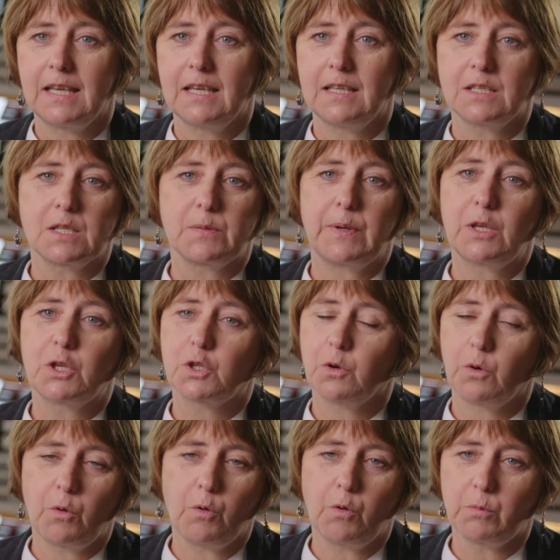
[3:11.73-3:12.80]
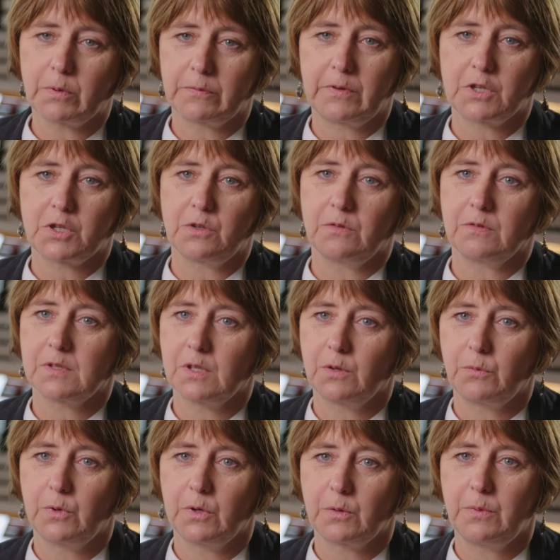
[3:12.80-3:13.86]
it speaks to all professionals that
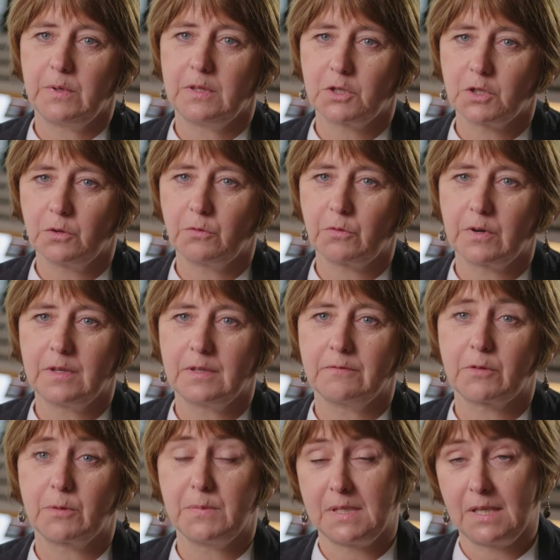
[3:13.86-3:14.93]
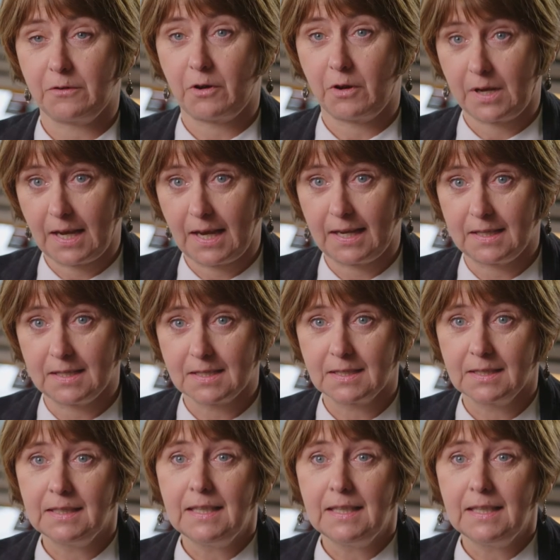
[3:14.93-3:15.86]
work with children from zero to eight.